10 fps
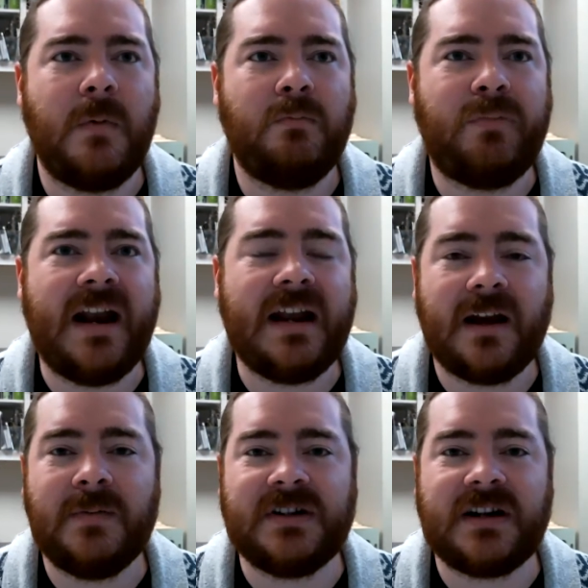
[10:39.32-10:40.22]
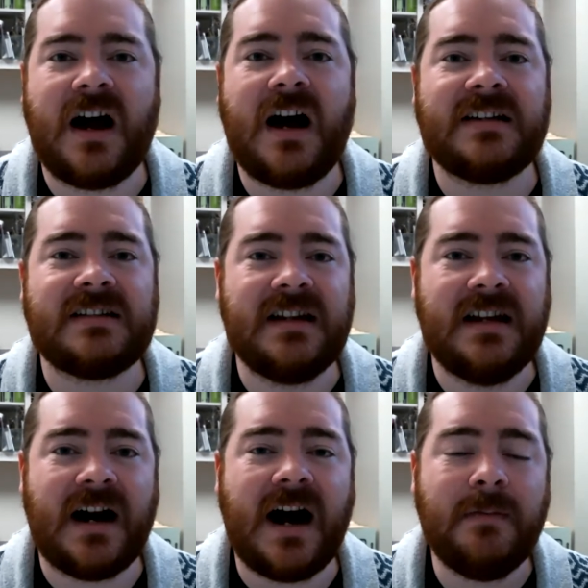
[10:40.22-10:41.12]
but it comes at a cost,
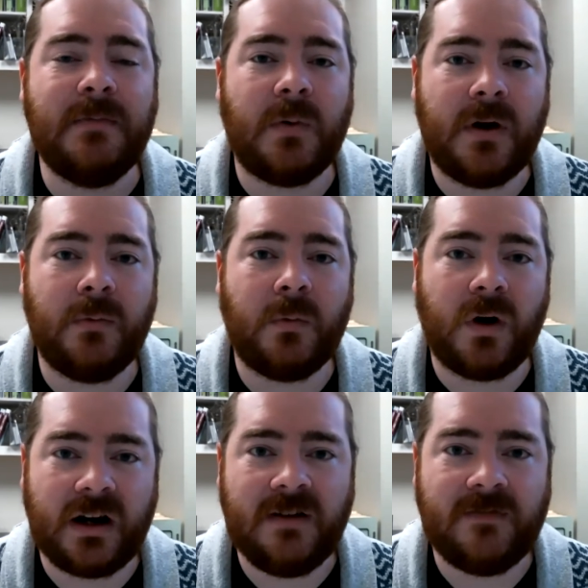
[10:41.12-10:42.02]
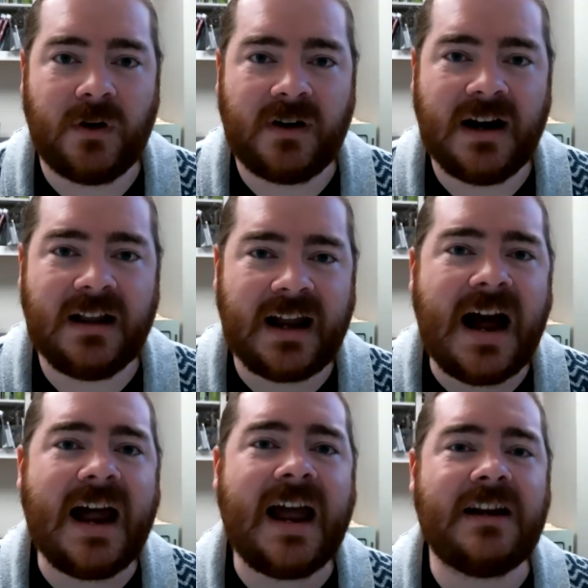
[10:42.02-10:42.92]
and I'm the one working for it, right? Like
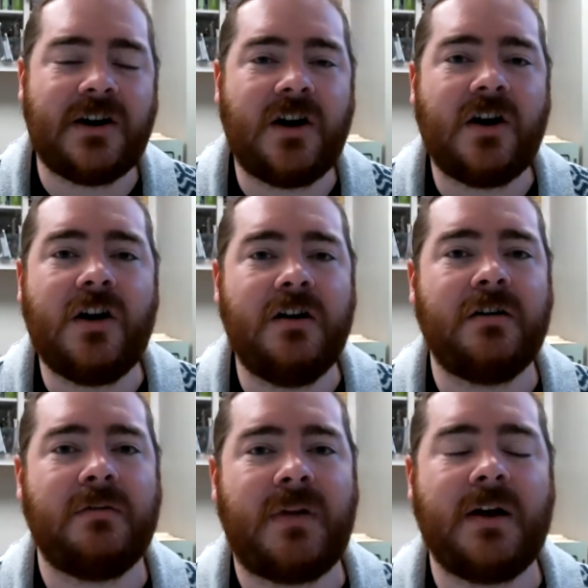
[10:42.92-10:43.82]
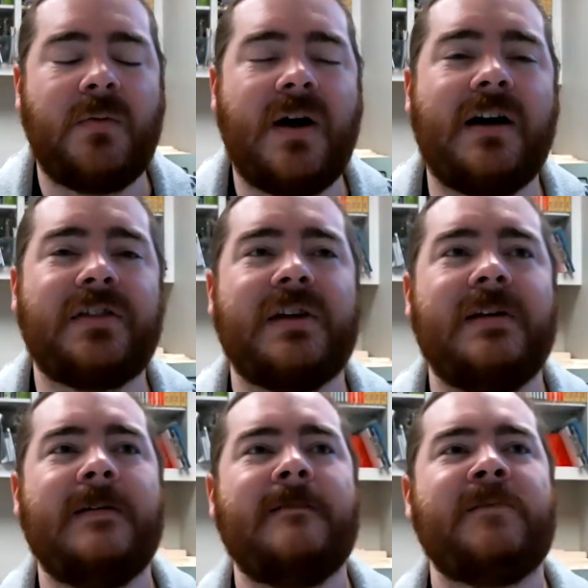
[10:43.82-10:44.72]
I had to earn my wealth,
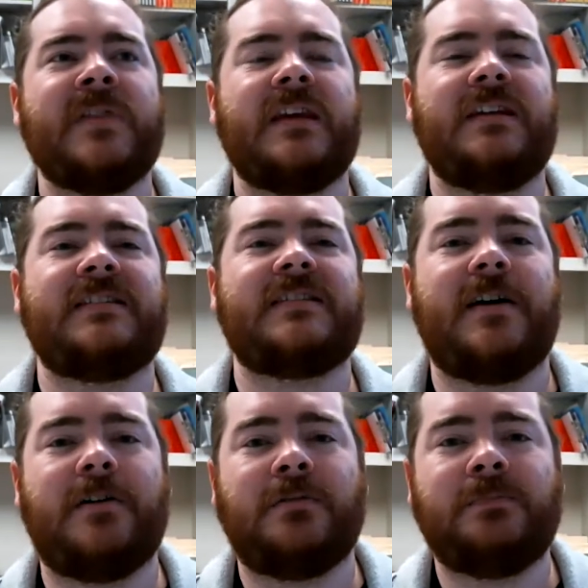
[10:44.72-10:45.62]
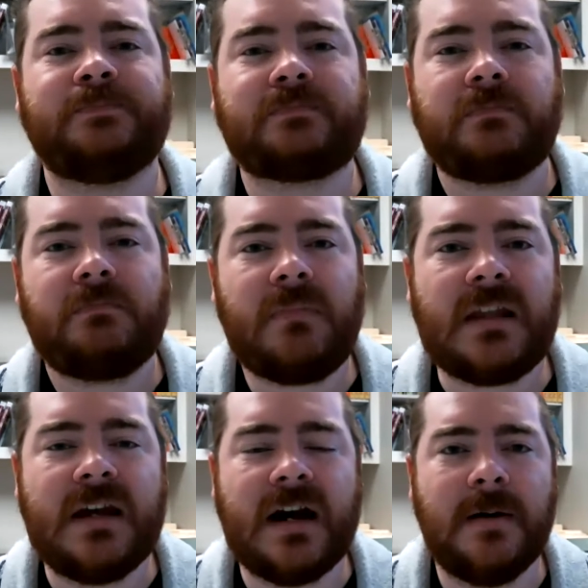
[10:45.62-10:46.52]
and so
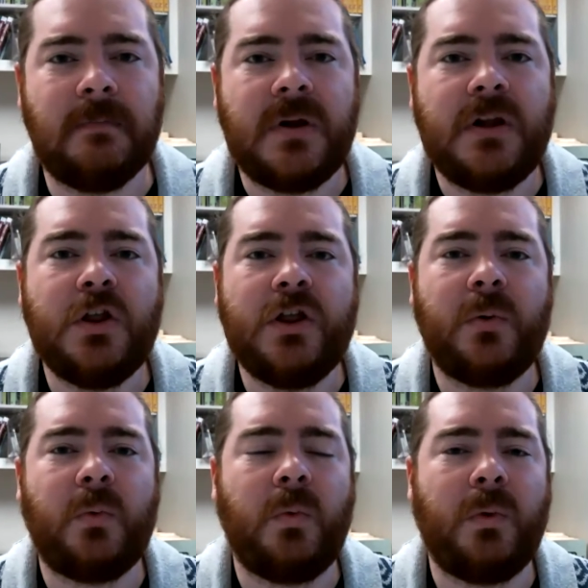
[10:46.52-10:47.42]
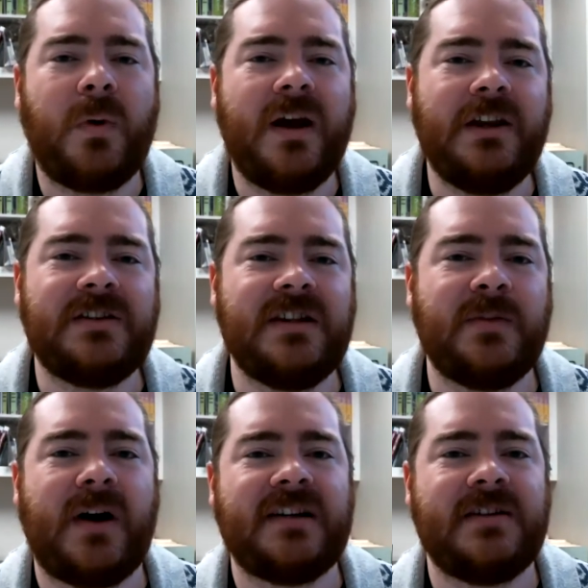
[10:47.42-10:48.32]
the way that you see the
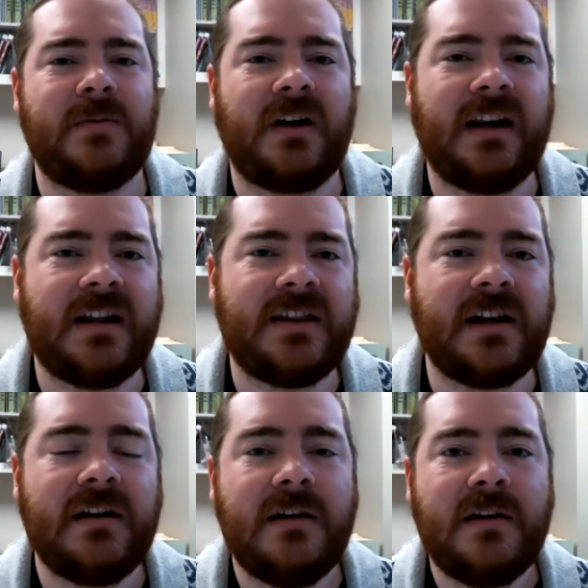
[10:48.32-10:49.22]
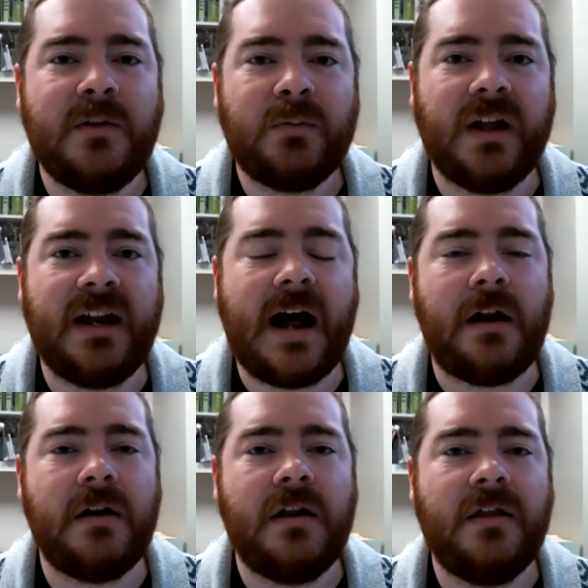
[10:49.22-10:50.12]
Protestant work ethic played
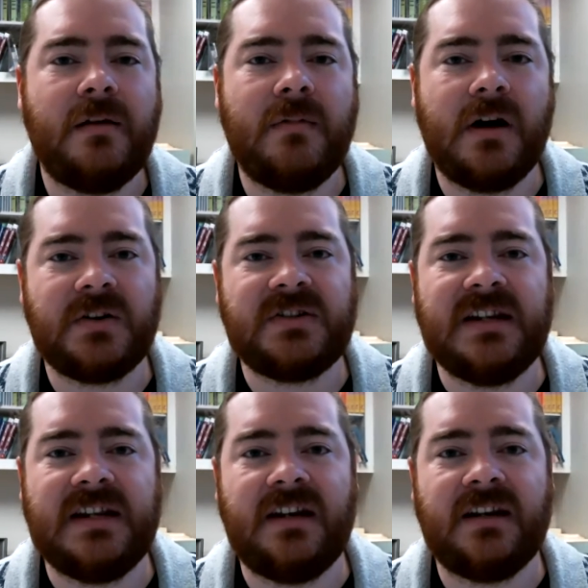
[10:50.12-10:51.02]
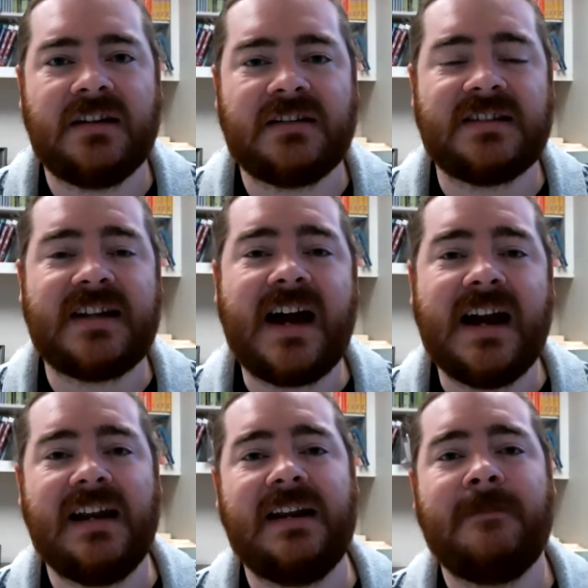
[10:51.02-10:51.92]
out the most in
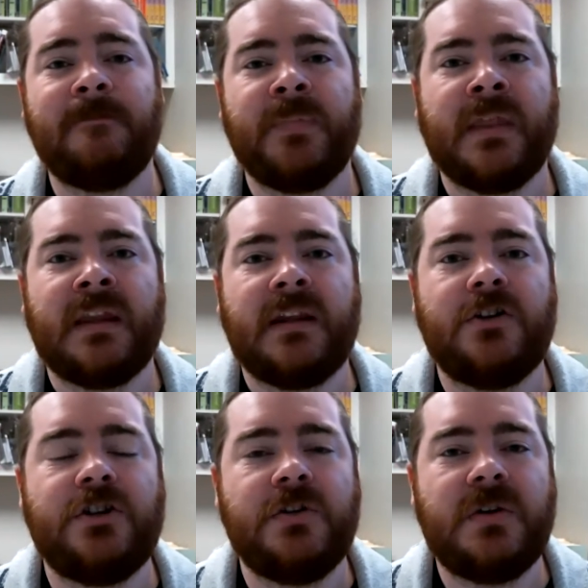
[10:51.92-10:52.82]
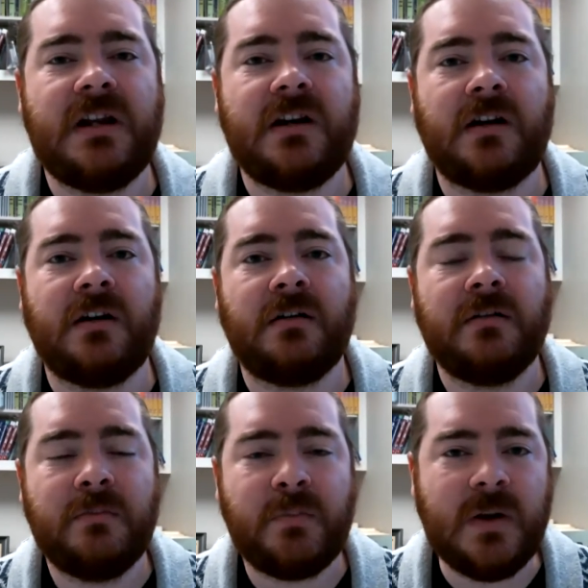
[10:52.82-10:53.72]
society is you hear
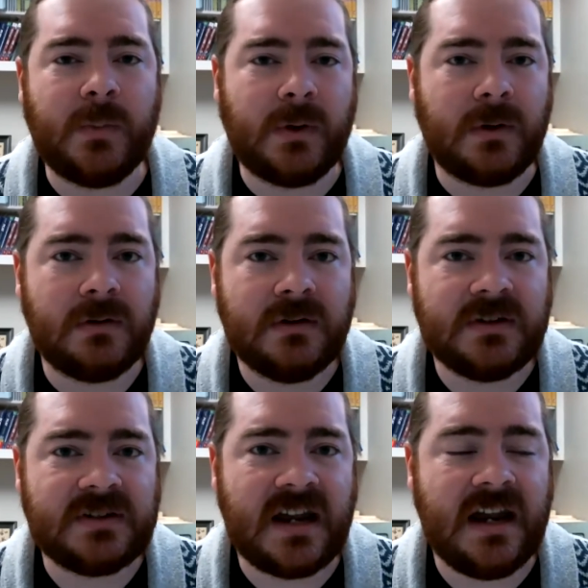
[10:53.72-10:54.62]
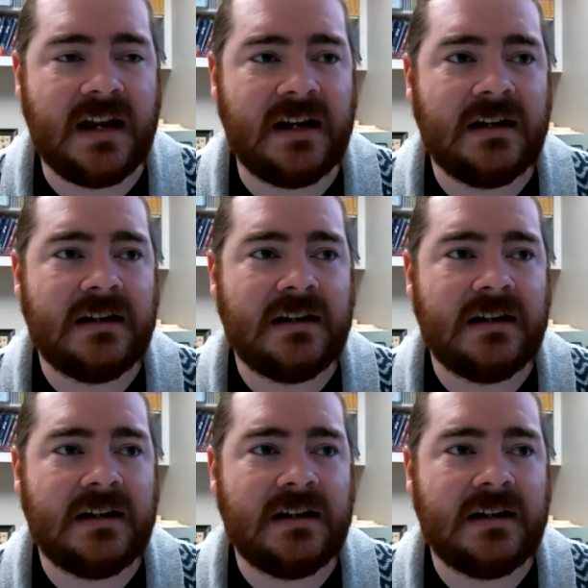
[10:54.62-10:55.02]
people say